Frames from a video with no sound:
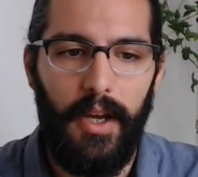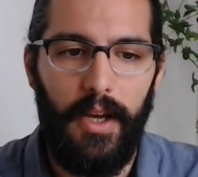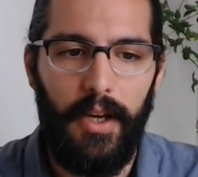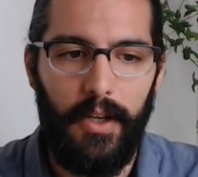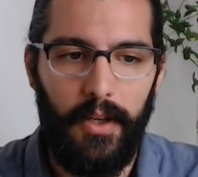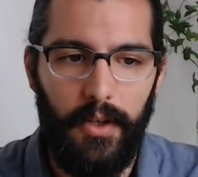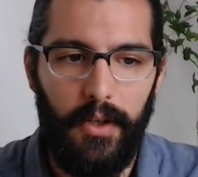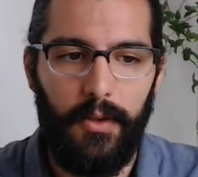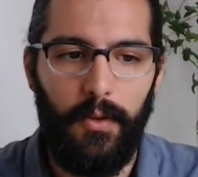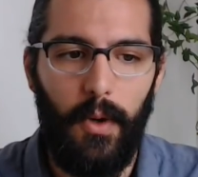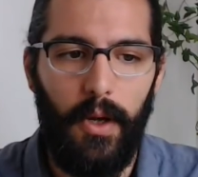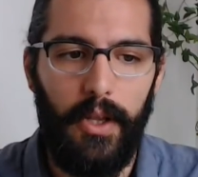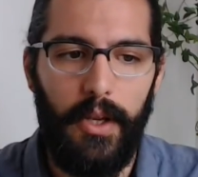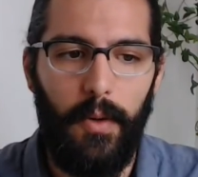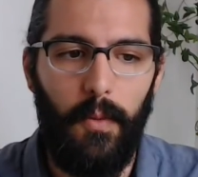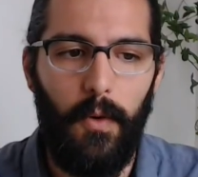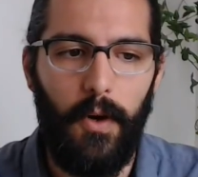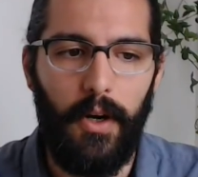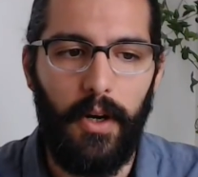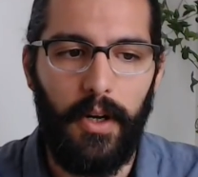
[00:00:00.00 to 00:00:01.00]
good quality
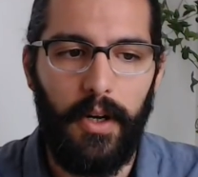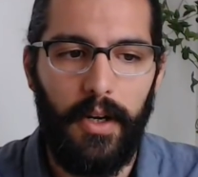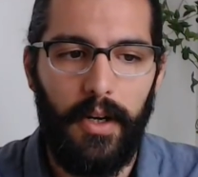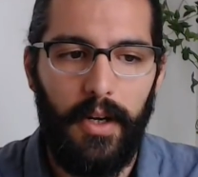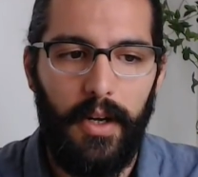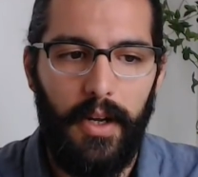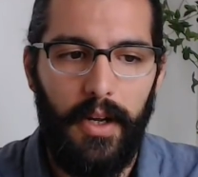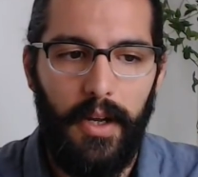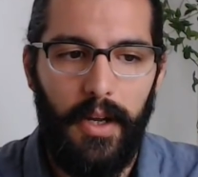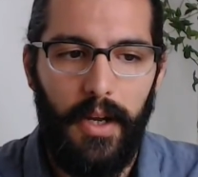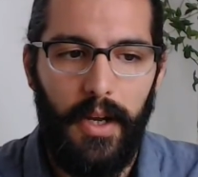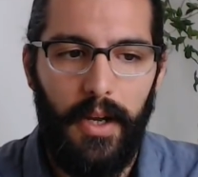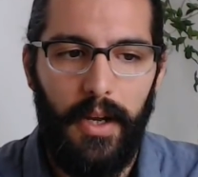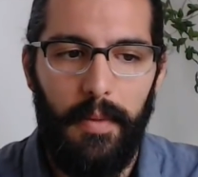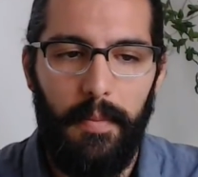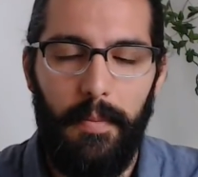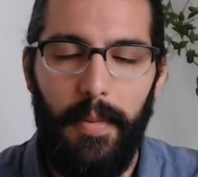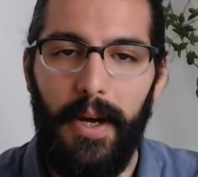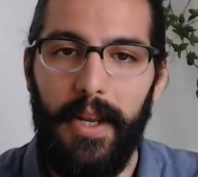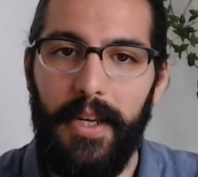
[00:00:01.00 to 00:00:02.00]
work.
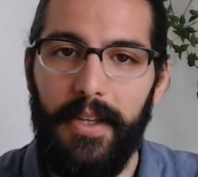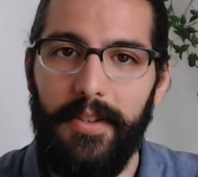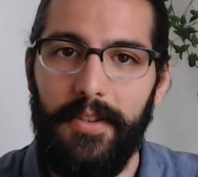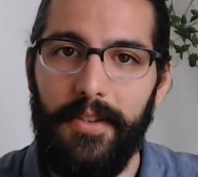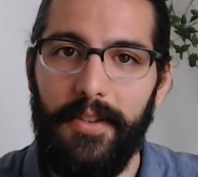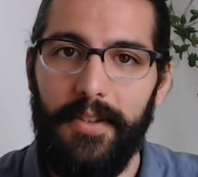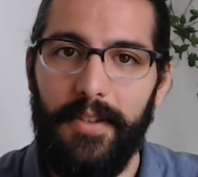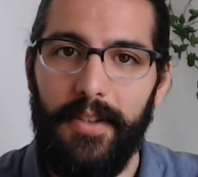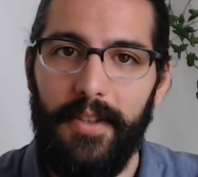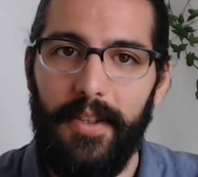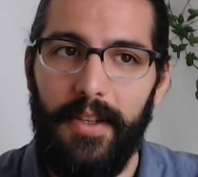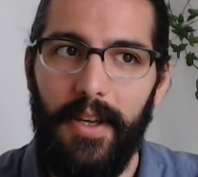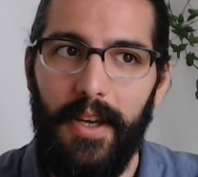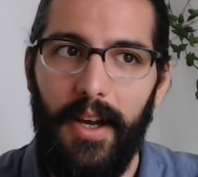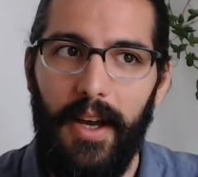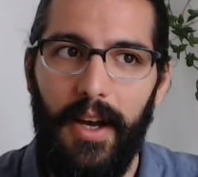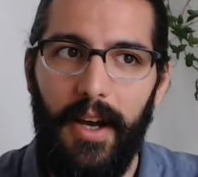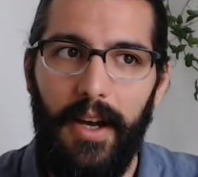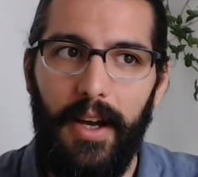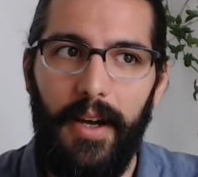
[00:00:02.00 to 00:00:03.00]
But it's
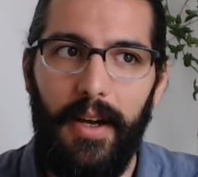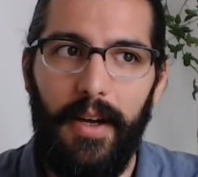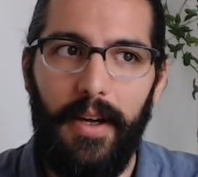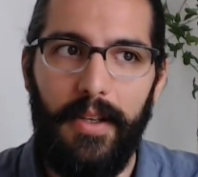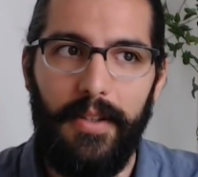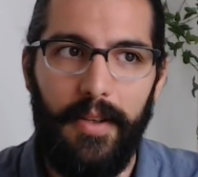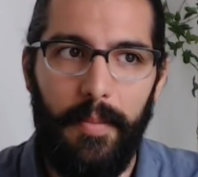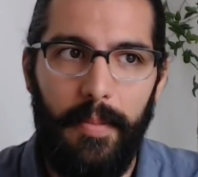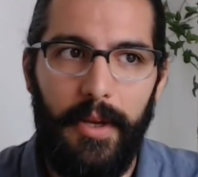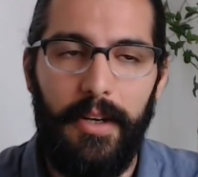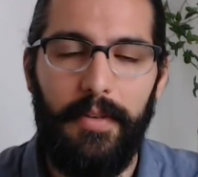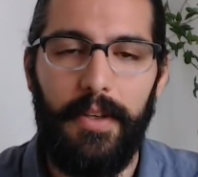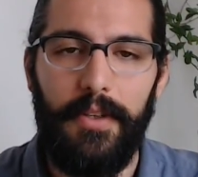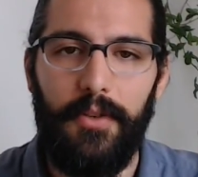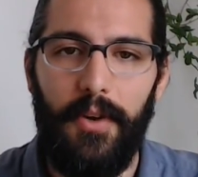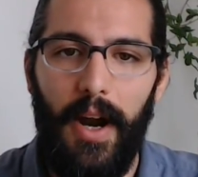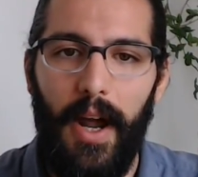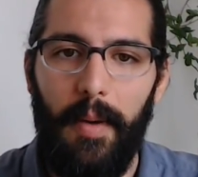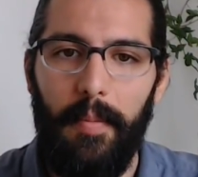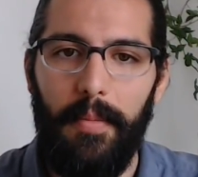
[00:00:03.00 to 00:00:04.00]
a bit of a
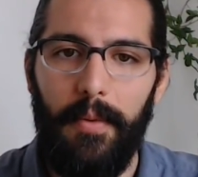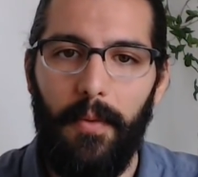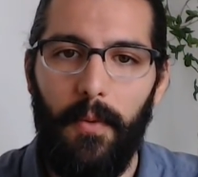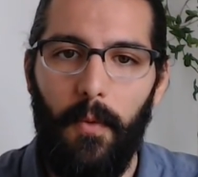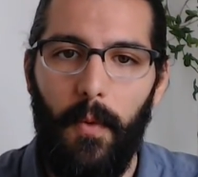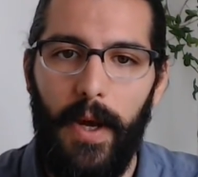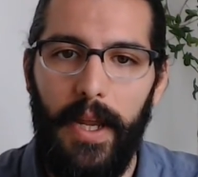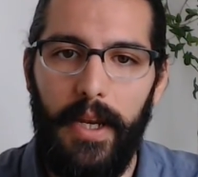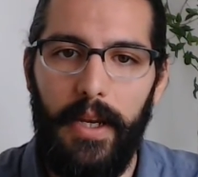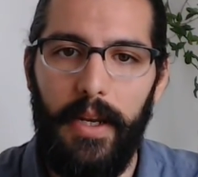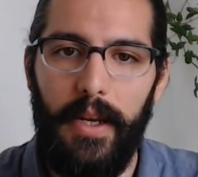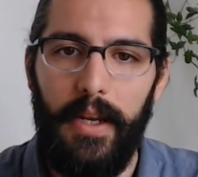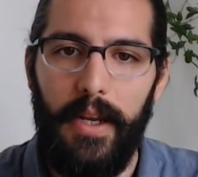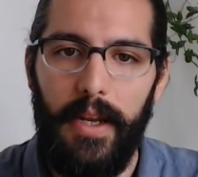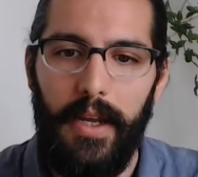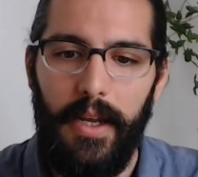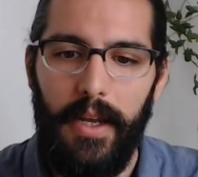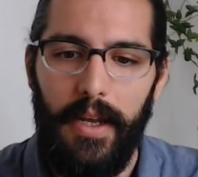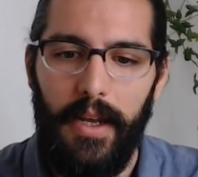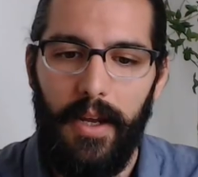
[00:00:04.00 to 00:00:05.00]
trap when
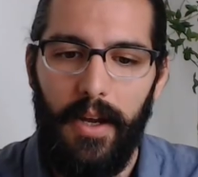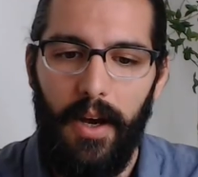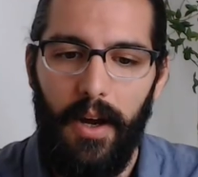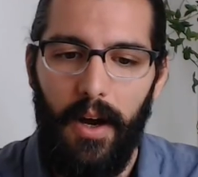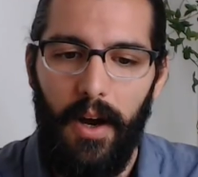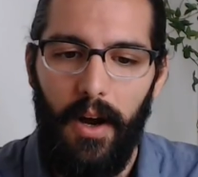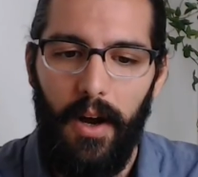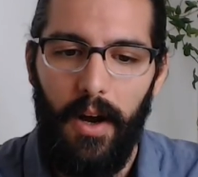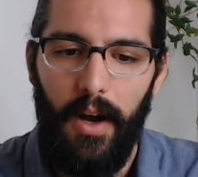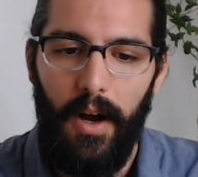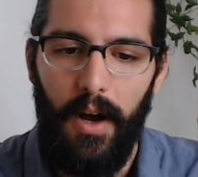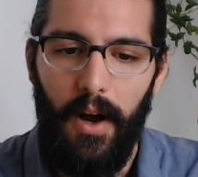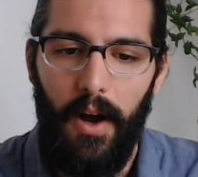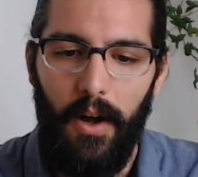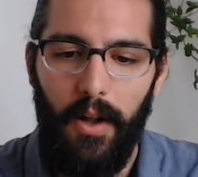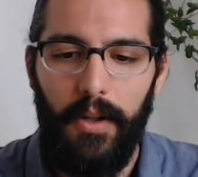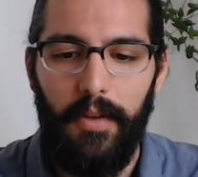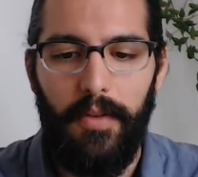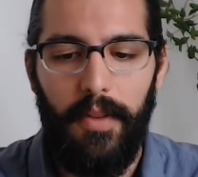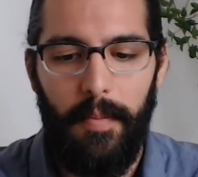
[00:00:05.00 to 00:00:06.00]

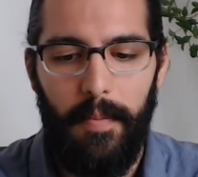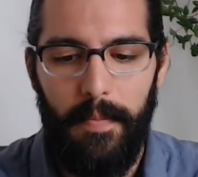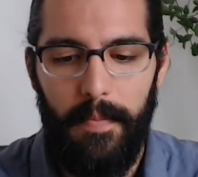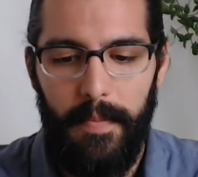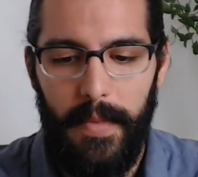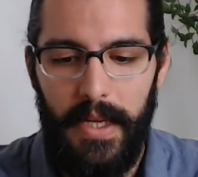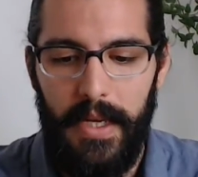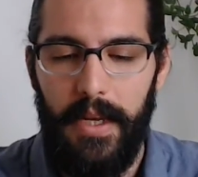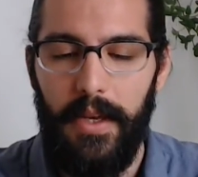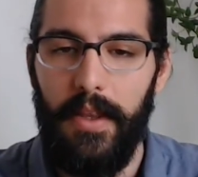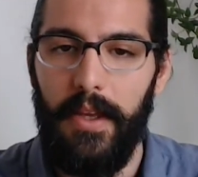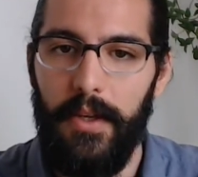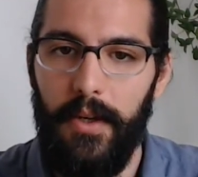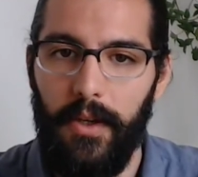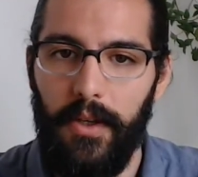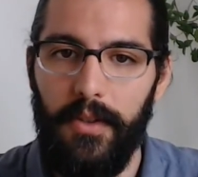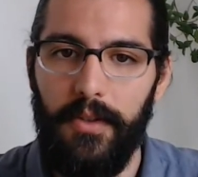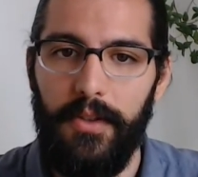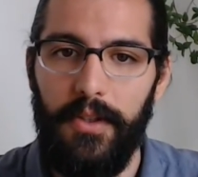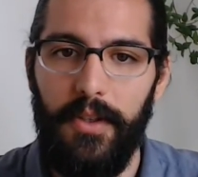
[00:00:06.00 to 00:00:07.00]
all of the media that you
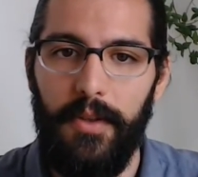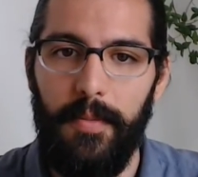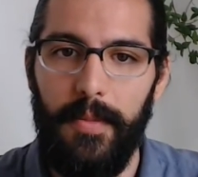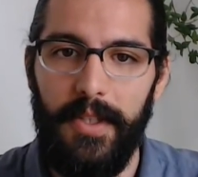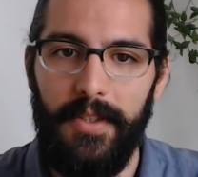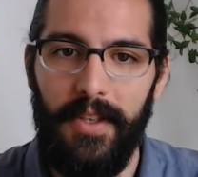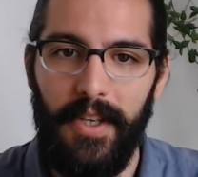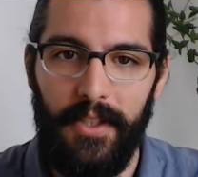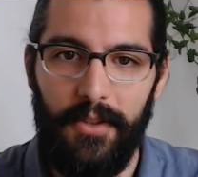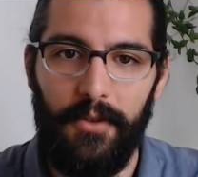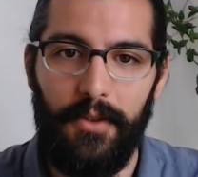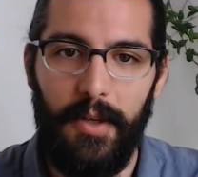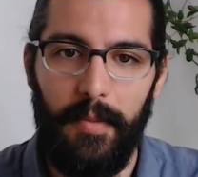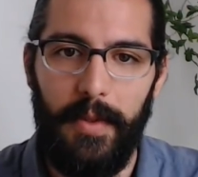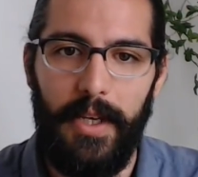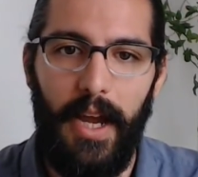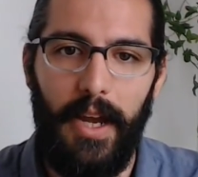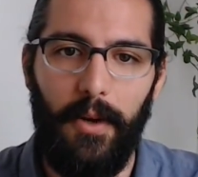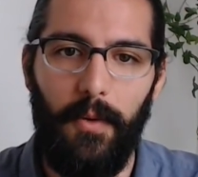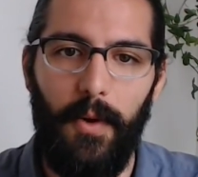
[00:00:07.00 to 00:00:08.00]
consume is extremely
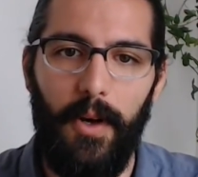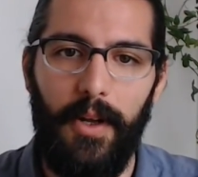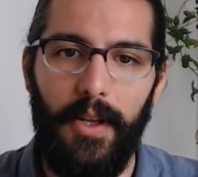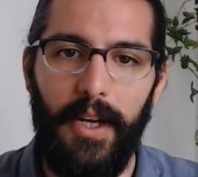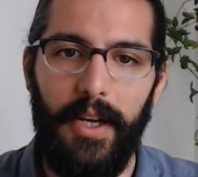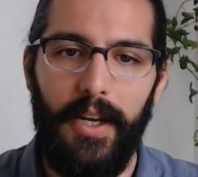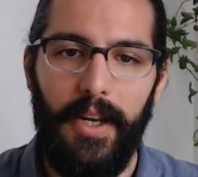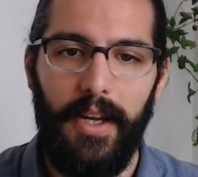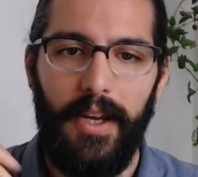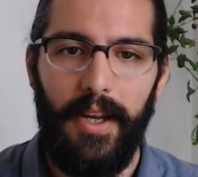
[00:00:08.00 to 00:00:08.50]
high quality.